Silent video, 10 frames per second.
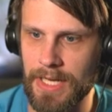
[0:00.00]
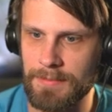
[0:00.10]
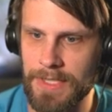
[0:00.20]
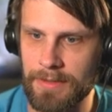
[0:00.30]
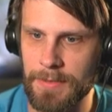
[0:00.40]

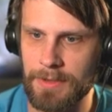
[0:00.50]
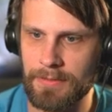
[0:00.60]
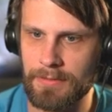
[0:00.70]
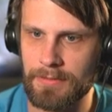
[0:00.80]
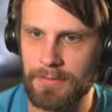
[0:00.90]
deck
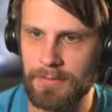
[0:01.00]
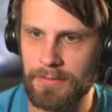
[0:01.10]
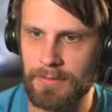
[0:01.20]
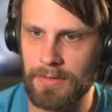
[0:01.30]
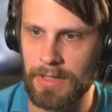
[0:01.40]
mode
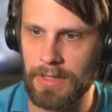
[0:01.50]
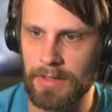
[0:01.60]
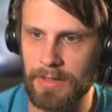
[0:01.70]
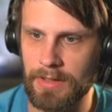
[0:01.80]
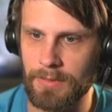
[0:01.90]

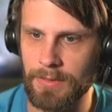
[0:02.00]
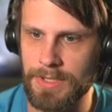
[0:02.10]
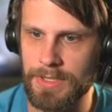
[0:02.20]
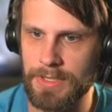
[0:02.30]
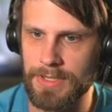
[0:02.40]
uh,
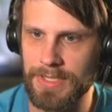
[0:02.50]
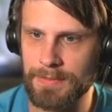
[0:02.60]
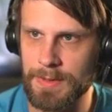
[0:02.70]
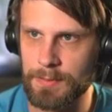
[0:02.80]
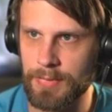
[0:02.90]
which
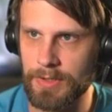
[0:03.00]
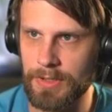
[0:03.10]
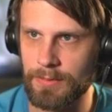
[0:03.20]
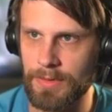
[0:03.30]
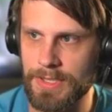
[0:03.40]
seems
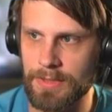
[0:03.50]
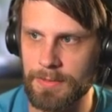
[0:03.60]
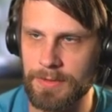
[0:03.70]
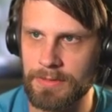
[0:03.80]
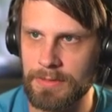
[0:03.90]
pretty
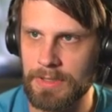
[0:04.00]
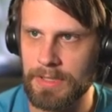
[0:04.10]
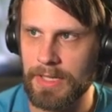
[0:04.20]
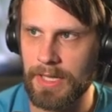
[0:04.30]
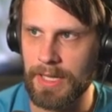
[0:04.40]
reasonable.
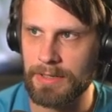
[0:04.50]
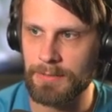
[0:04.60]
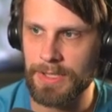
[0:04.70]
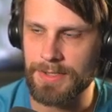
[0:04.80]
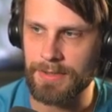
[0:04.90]
And
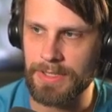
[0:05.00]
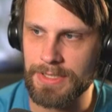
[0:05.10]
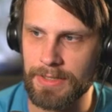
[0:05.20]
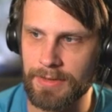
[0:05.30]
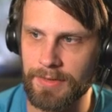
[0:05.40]
we also get
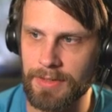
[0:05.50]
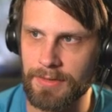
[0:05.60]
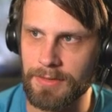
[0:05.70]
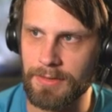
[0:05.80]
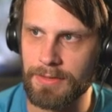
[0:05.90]
to exile
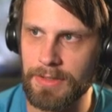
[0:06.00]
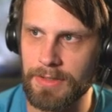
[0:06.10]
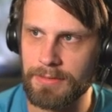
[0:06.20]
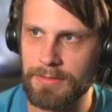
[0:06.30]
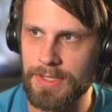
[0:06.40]
their
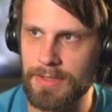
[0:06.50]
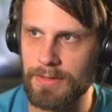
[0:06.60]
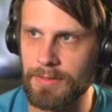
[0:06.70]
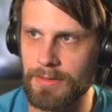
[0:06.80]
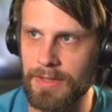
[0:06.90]
graveyard.
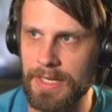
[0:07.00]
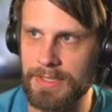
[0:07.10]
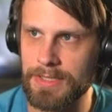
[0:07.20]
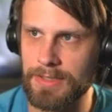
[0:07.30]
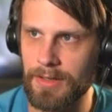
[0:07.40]
So
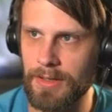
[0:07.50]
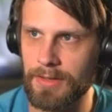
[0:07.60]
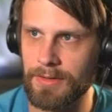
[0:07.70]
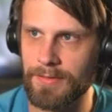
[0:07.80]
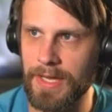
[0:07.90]
that's
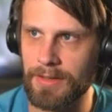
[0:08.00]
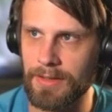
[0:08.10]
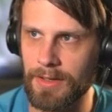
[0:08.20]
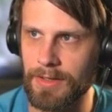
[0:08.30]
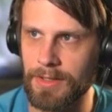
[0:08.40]
all of that
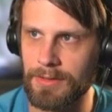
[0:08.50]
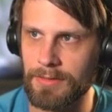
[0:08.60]
gone.